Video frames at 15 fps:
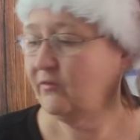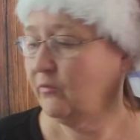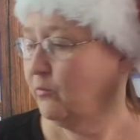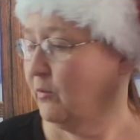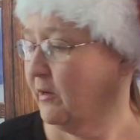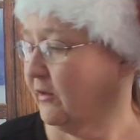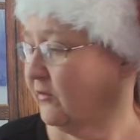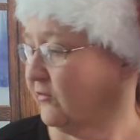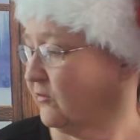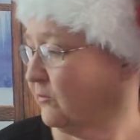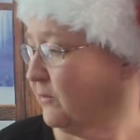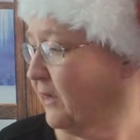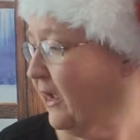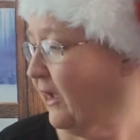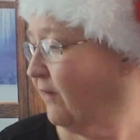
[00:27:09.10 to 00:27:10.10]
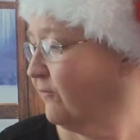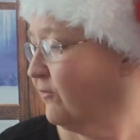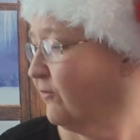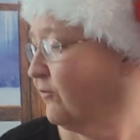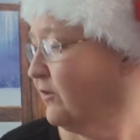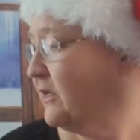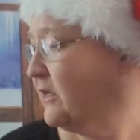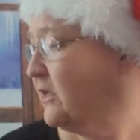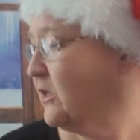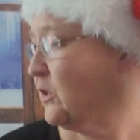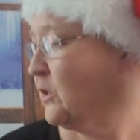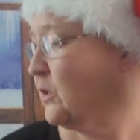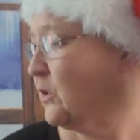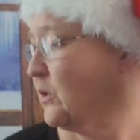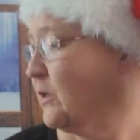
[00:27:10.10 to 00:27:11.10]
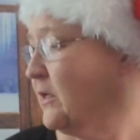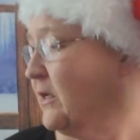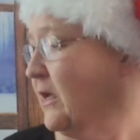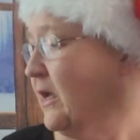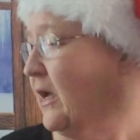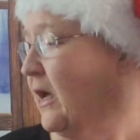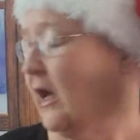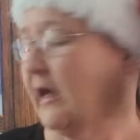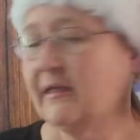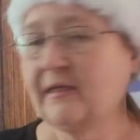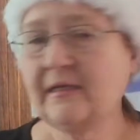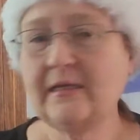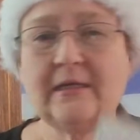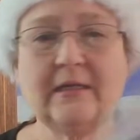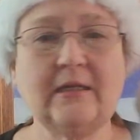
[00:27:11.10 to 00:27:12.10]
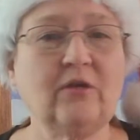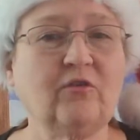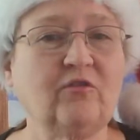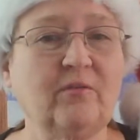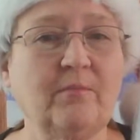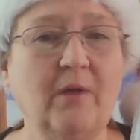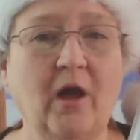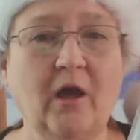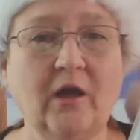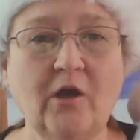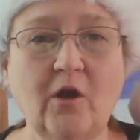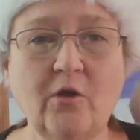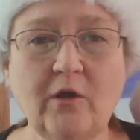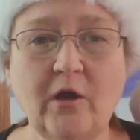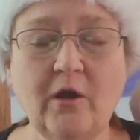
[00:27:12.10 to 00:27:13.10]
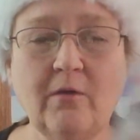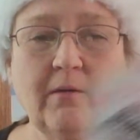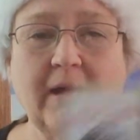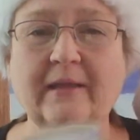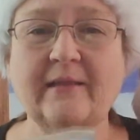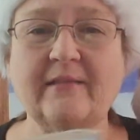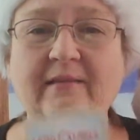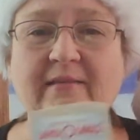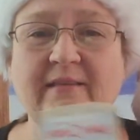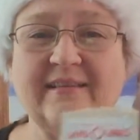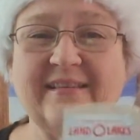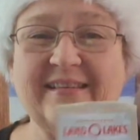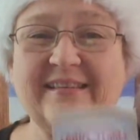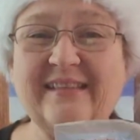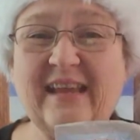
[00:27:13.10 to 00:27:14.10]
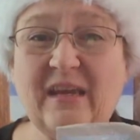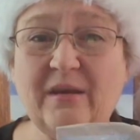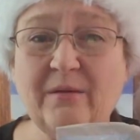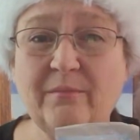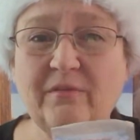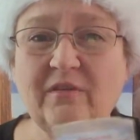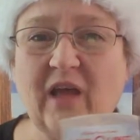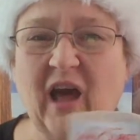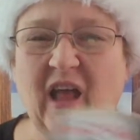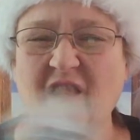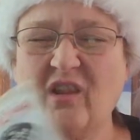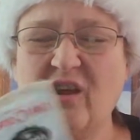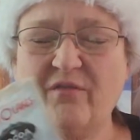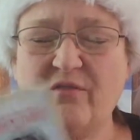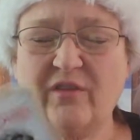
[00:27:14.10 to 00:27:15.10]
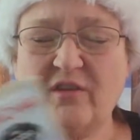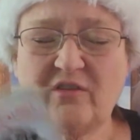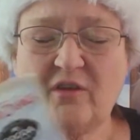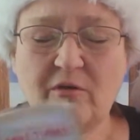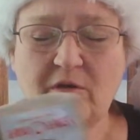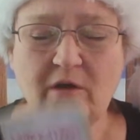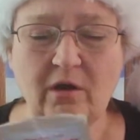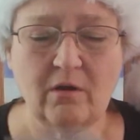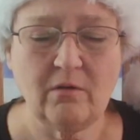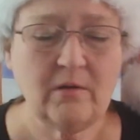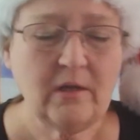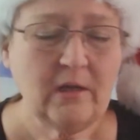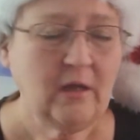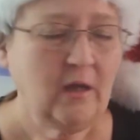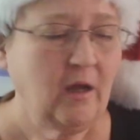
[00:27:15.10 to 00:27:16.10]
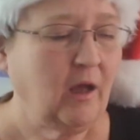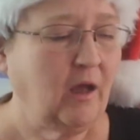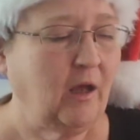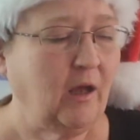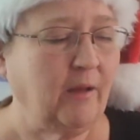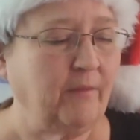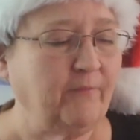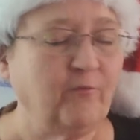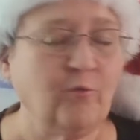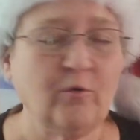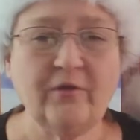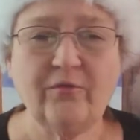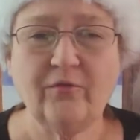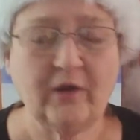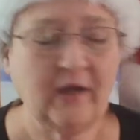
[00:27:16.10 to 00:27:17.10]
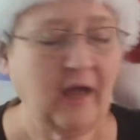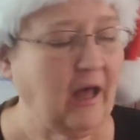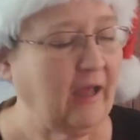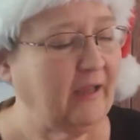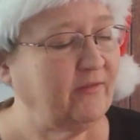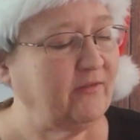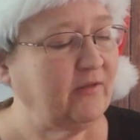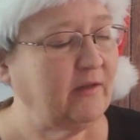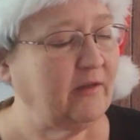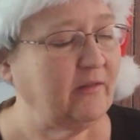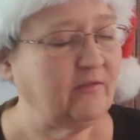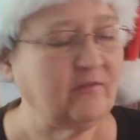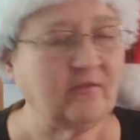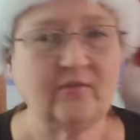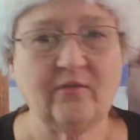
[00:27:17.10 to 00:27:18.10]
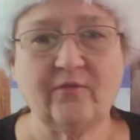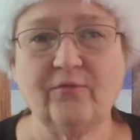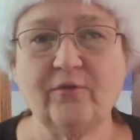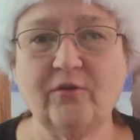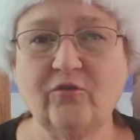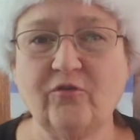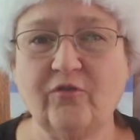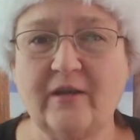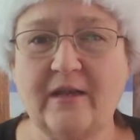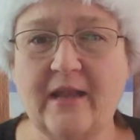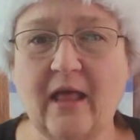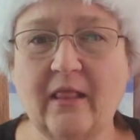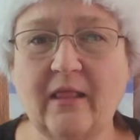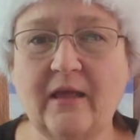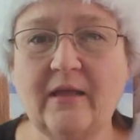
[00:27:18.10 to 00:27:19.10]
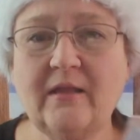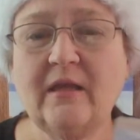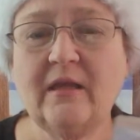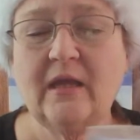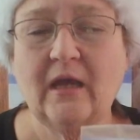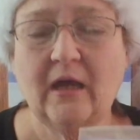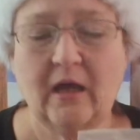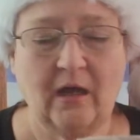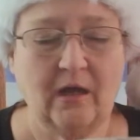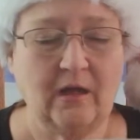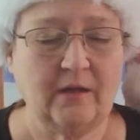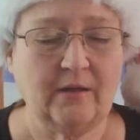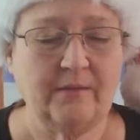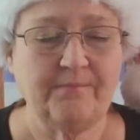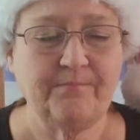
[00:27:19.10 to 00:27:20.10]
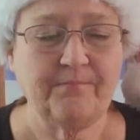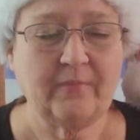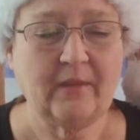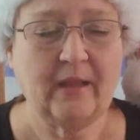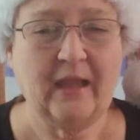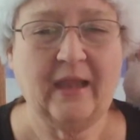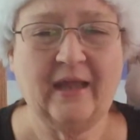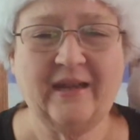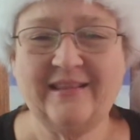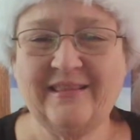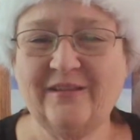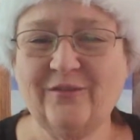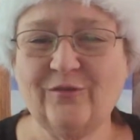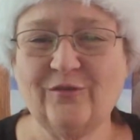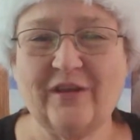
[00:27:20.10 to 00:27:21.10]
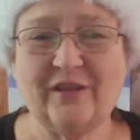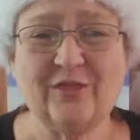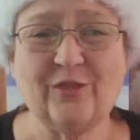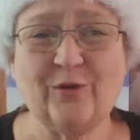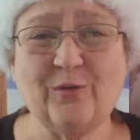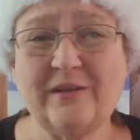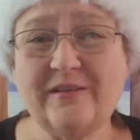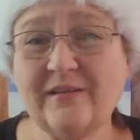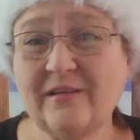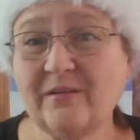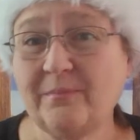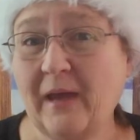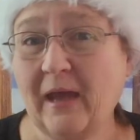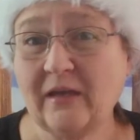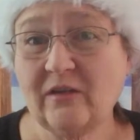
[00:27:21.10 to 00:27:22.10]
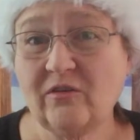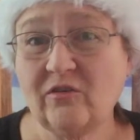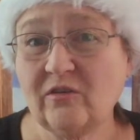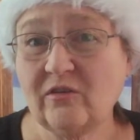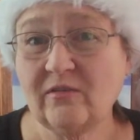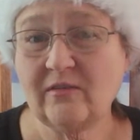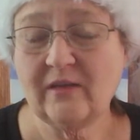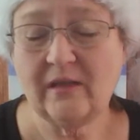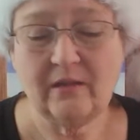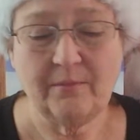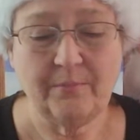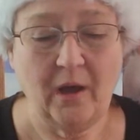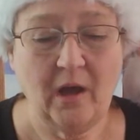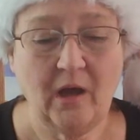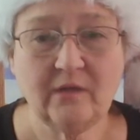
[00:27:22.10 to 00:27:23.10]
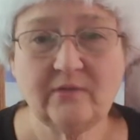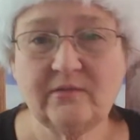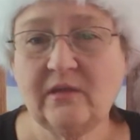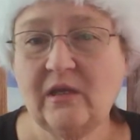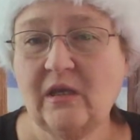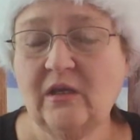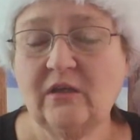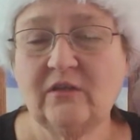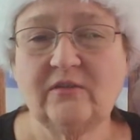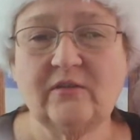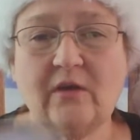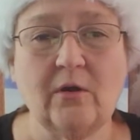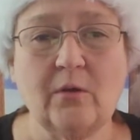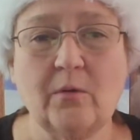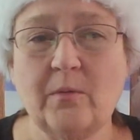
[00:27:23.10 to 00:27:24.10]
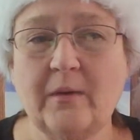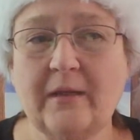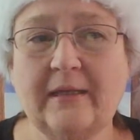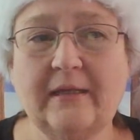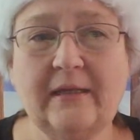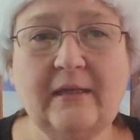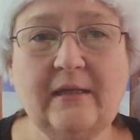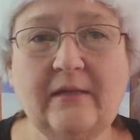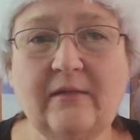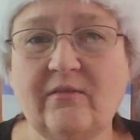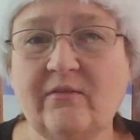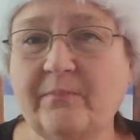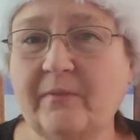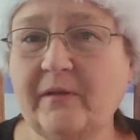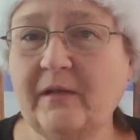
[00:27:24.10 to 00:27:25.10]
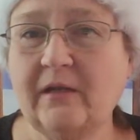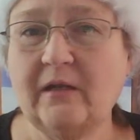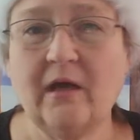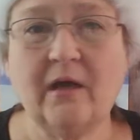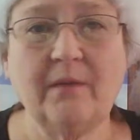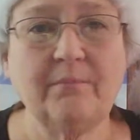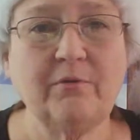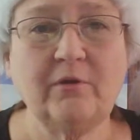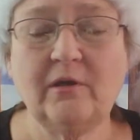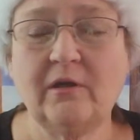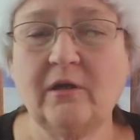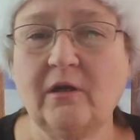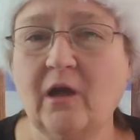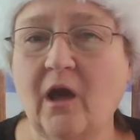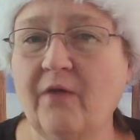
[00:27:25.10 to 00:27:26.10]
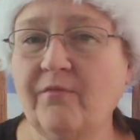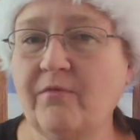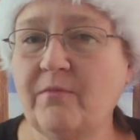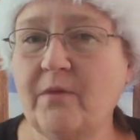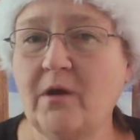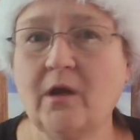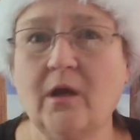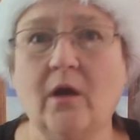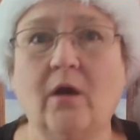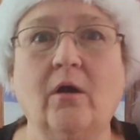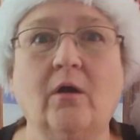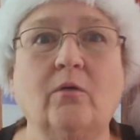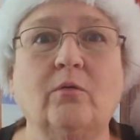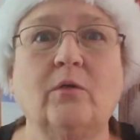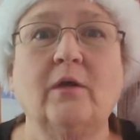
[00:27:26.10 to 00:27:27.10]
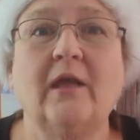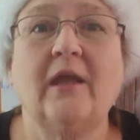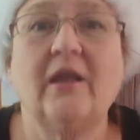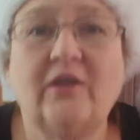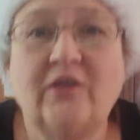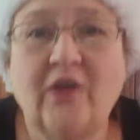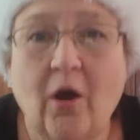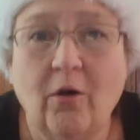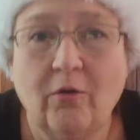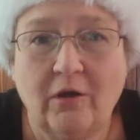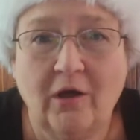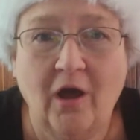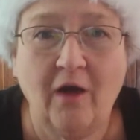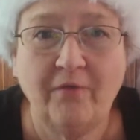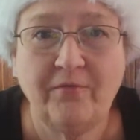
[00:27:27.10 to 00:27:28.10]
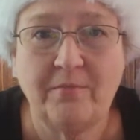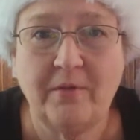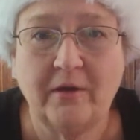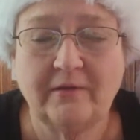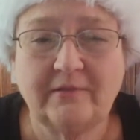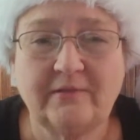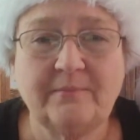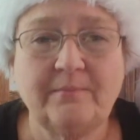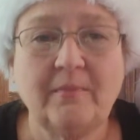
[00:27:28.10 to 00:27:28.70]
What else do we have over here? Again, here's some hot cocoa. I get this at Sam's. I love this cocoa. 4 different kinds in it. This is the French vanilla. And I think there's like 36 packages in the box. So get it, split it up, put it in a coffee mug. Oh, y'all, coffee mugs.